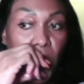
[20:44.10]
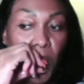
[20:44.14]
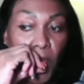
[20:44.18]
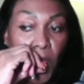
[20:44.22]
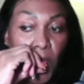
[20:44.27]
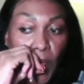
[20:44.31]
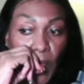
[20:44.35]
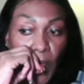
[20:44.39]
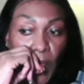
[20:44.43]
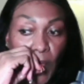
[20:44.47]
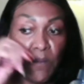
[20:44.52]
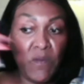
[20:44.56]

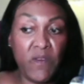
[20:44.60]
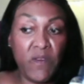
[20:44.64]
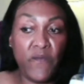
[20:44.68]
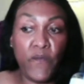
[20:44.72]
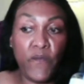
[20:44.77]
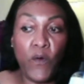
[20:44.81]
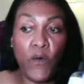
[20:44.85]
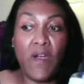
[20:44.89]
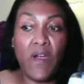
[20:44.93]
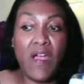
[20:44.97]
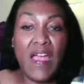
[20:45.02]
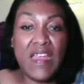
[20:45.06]
before I
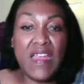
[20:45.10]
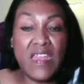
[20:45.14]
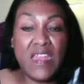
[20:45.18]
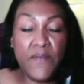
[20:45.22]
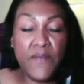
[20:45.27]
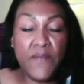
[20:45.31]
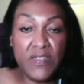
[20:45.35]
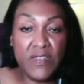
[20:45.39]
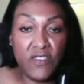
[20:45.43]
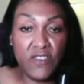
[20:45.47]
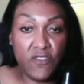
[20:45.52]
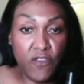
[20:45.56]
even
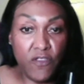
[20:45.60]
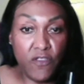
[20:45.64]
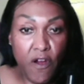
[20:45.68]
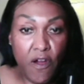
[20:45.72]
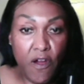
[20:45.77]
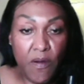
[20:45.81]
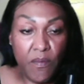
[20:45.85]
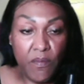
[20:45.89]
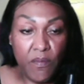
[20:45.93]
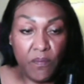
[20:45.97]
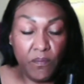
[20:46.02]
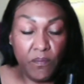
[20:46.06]
start
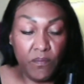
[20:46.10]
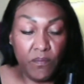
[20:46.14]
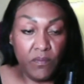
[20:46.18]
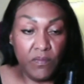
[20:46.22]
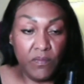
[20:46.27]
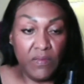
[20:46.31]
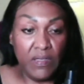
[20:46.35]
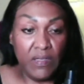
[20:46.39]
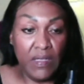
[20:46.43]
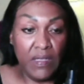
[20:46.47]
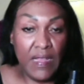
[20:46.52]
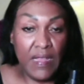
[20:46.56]

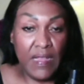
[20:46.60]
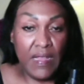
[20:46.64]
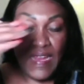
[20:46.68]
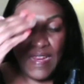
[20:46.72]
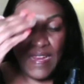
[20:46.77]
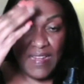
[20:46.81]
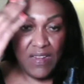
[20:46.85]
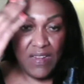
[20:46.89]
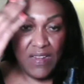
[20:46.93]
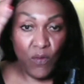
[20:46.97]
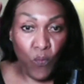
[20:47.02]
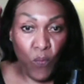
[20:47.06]
laying the
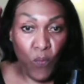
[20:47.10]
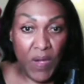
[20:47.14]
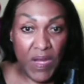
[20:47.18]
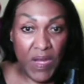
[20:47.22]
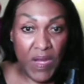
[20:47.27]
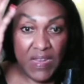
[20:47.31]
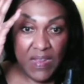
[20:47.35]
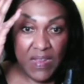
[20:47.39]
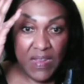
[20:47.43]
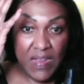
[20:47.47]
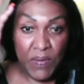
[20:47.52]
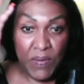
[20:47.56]
wig.
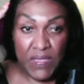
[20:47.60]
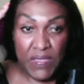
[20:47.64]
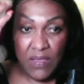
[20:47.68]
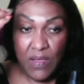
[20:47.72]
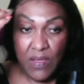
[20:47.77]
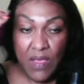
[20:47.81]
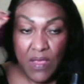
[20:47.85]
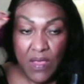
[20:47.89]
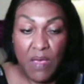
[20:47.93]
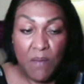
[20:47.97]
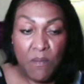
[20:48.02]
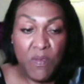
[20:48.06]

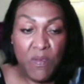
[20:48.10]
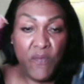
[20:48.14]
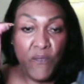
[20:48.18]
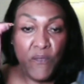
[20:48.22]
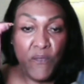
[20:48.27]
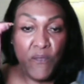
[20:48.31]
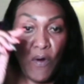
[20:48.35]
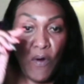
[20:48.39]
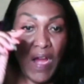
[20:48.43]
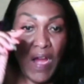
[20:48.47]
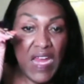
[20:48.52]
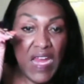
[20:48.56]
Before I
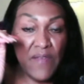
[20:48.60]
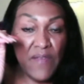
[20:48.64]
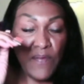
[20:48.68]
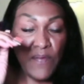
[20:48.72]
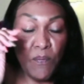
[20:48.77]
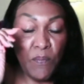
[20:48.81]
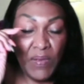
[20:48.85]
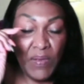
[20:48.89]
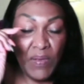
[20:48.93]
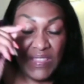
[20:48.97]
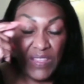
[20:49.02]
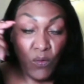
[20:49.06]
even put the
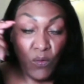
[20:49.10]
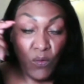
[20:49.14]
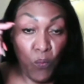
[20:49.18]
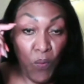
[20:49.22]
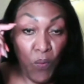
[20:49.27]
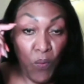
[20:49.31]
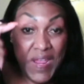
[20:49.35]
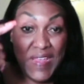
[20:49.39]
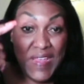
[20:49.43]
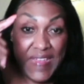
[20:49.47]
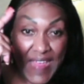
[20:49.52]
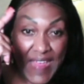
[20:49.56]
wig
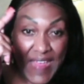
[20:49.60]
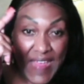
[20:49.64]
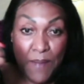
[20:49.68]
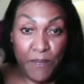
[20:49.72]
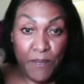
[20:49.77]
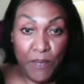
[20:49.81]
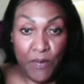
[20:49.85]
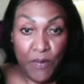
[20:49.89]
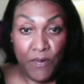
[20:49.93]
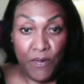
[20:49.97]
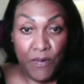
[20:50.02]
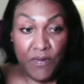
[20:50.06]
cap
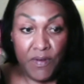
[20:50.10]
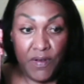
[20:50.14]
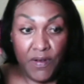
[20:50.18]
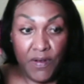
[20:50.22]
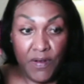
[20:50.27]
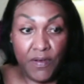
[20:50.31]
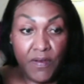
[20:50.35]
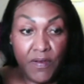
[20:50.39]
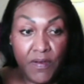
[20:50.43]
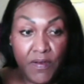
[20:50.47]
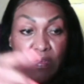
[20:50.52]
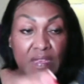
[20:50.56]
on,
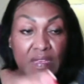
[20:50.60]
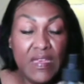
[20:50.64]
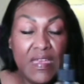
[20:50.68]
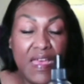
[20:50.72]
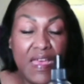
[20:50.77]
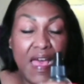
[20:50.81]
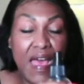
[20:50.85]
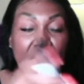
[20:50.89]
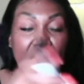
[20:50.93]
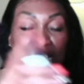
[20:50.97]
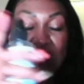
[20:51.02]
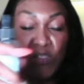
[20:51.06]
I
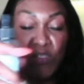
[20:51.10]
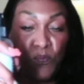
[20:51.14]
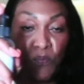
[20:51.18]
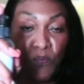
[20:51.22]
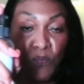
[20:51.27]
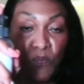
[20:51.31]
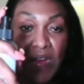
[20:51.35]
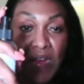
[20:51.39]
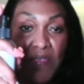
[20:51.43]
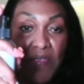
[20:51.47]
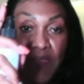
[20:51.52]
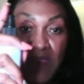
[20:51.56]
spray
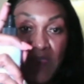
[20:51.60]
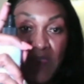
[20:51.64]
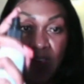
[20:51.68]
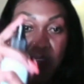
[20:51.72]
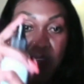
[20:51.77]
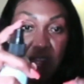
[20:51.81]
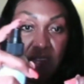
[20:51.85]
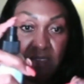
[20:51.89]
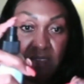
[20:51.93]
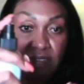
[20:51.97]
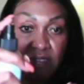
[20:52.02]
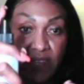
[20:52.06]

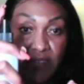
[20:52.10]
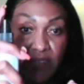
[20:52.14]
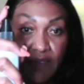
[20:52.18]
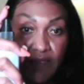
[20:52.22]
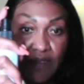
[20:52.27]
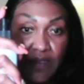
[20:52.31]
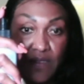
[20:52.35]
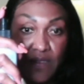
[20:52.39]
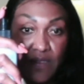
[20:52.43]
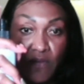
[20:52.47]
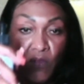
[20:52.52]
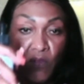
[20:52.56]
this.
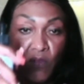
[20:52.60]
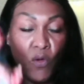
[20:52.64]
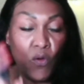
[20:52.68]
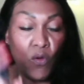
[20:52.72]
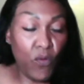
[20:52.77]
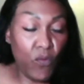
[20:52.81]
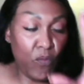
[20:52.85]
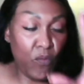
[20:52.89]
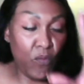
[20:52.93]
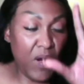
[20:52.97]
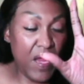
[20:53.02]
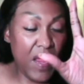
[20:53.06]
No, wait.
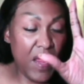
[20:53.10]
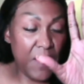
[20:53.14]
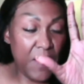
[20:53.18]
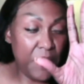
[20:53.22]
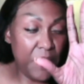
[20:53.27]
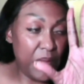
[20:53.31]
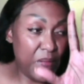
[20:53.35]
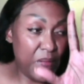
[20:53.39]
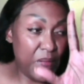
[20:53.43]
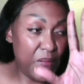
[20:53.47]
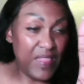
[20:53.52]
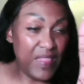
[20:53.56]
I
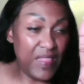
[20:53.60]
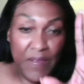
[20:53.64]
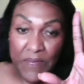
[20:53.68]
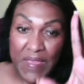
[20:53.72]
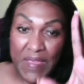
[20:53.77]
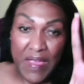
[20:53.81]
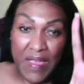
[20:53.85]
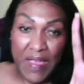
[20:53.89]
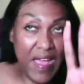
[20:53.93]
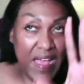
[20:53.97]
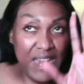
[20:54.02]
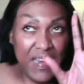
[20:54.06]

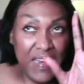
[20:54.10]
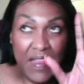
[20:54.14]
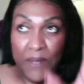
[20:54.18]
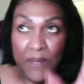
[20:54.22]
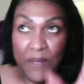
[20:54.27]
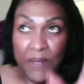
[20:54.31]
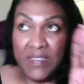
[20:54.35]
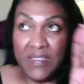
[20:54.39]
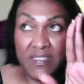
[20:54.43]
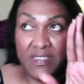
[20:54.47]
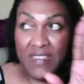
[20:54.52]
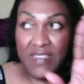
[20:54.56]
left the
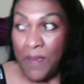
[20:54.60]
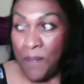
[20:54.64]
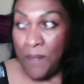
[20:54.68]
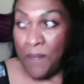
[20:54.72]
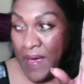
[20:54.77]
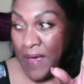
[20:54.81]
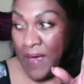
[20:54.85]
step out.